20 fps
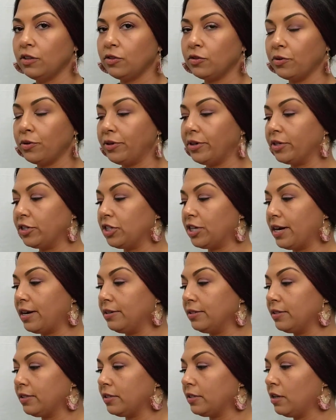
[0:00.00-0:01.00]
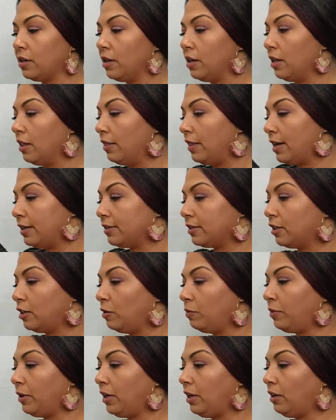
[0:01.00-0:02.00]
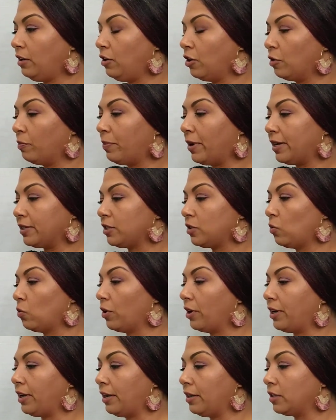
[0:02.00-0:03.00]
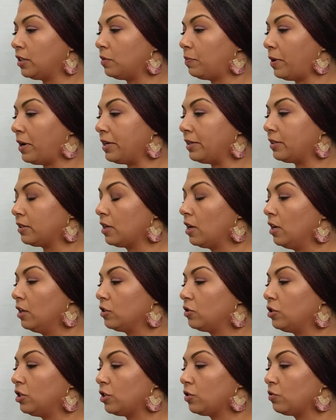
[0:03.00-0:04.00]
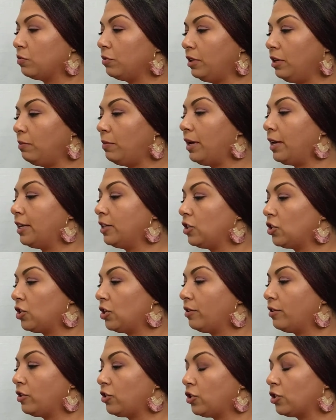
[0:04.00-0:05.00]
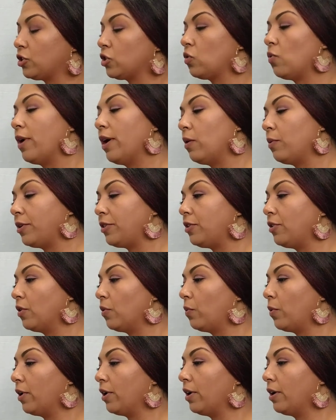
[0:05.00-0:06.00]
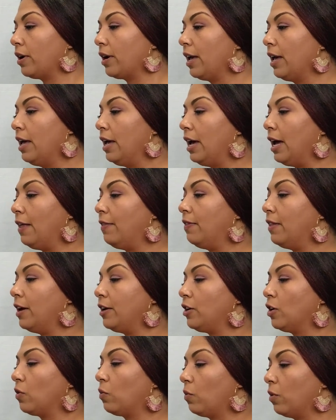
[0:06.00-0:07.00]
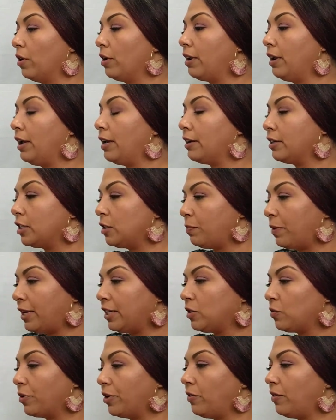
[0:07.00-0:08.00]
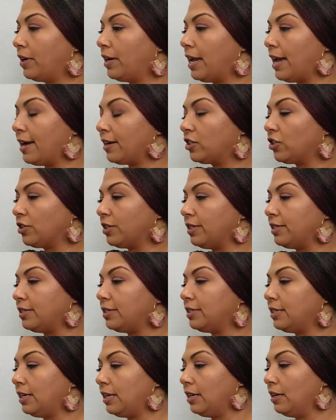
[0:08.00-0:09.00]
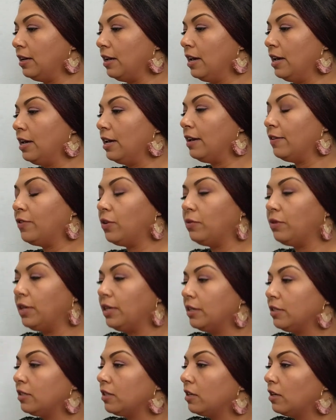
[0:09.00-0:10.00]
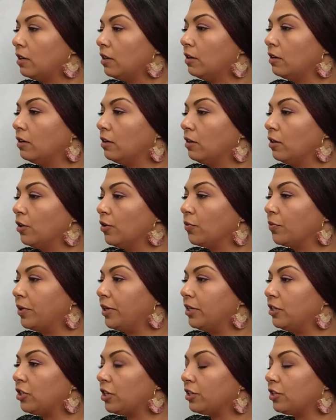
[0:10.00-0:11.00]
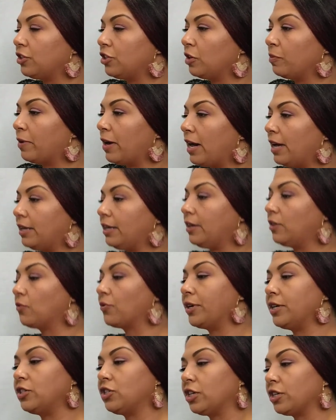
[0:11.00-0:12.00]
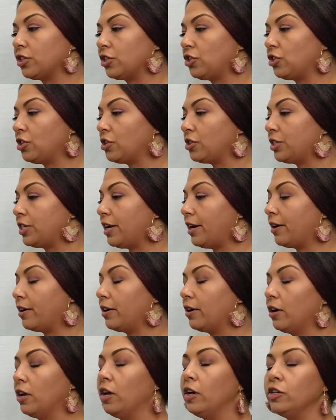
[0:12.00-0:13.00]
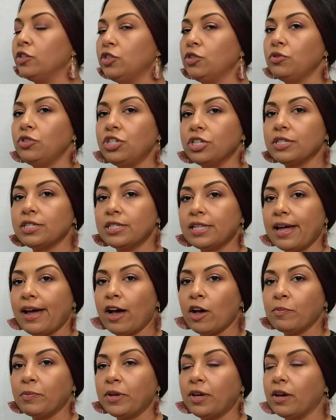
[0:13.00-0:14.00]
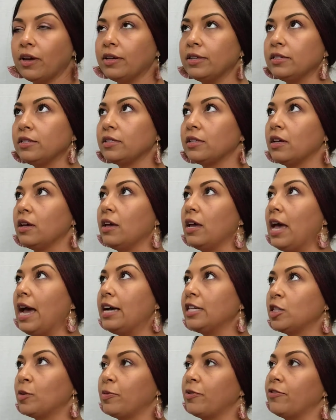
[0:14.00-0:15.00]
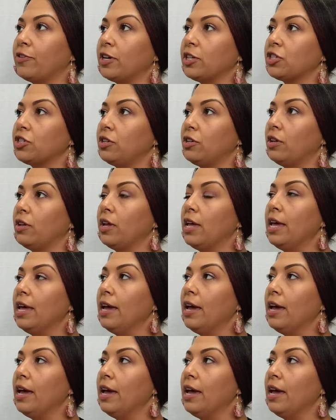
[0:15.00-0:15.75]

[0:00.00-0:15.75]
through your chest. That's going to be your best working space. So just really making sure that you're square with your work and that you're working in a space where you can actually see. If you need to readjust your body, readjust your chair, do just that, because as a professional,